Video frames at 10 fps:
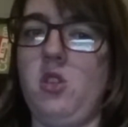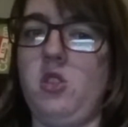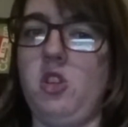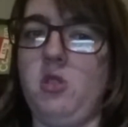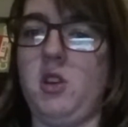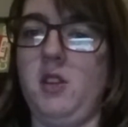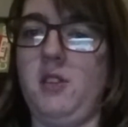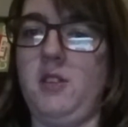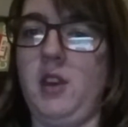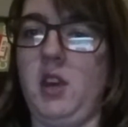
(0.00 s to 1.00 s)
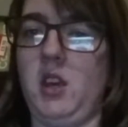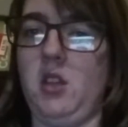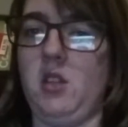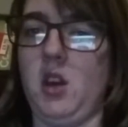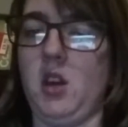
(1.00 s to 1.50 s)
you can
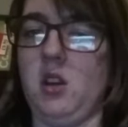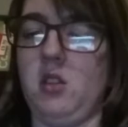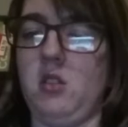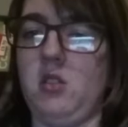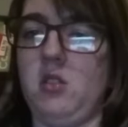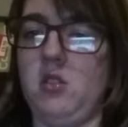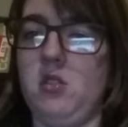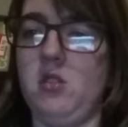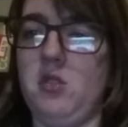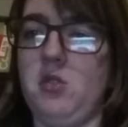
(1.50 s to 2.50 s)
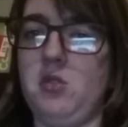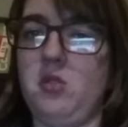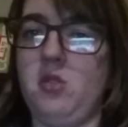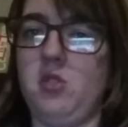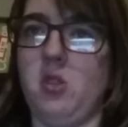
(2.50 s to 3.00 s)
see that,
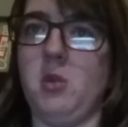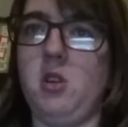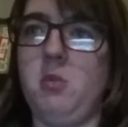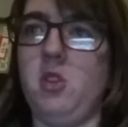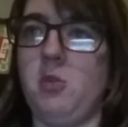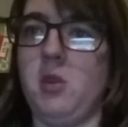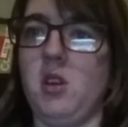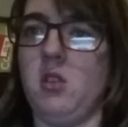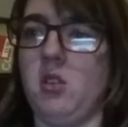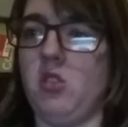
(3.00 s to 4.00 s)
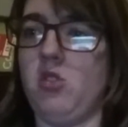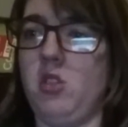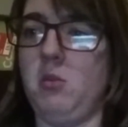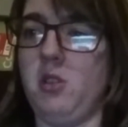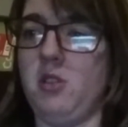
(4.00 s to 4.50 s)
sorry, my computer's being
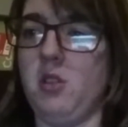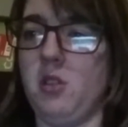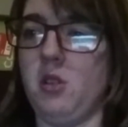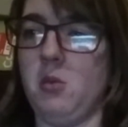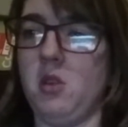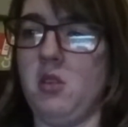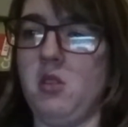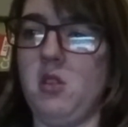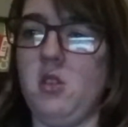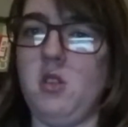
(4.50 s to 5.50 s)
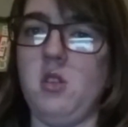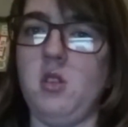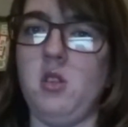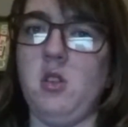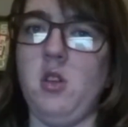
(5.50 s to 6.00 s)
extremely slow at the minute,
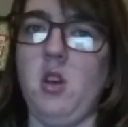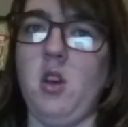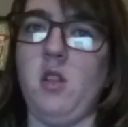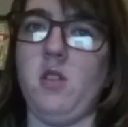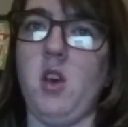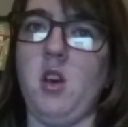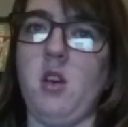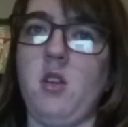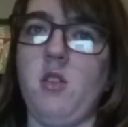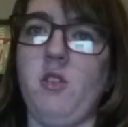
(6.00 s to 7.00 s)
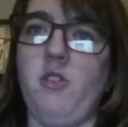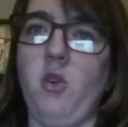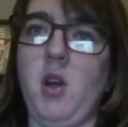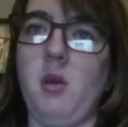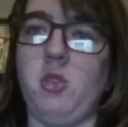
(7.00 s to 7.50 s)
that
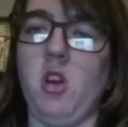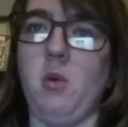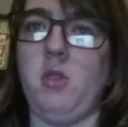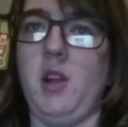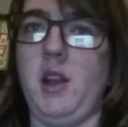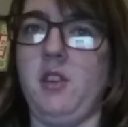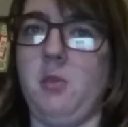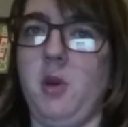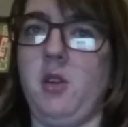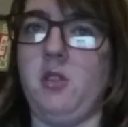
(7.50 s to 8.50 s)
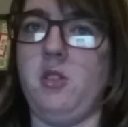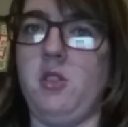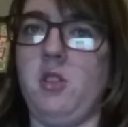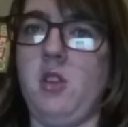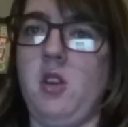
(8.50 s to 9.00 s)
4 hours ago was their latest
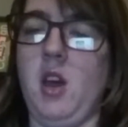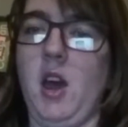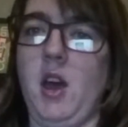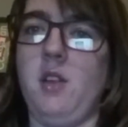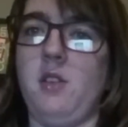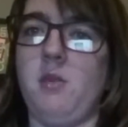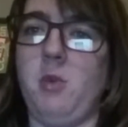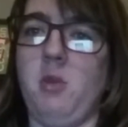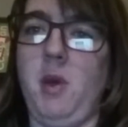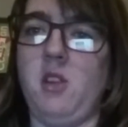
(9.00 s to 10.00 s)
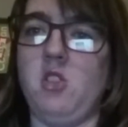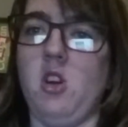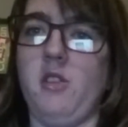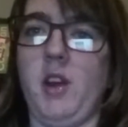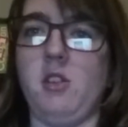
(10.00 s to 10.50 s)
post, and with a picture
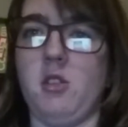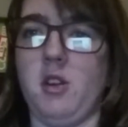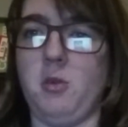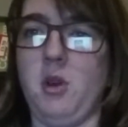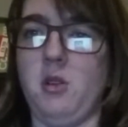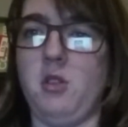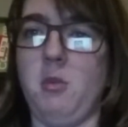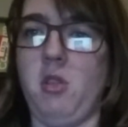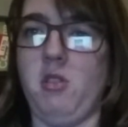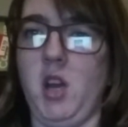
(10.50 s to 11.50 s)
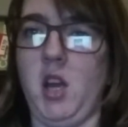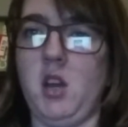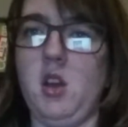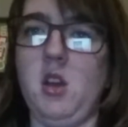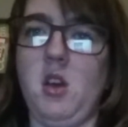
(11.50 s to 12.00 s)
of Aaron Cresswell, number 3,
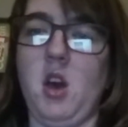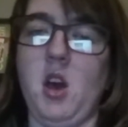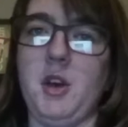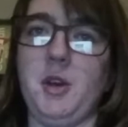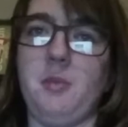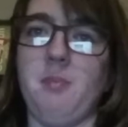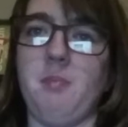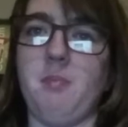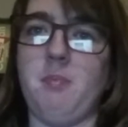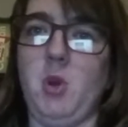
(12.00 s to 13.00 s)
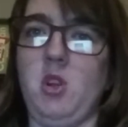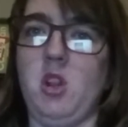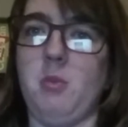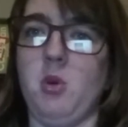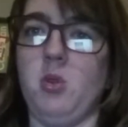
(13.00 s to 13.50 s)
booting
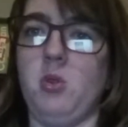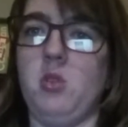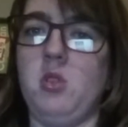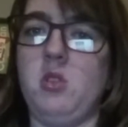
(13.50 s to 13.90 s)
the ball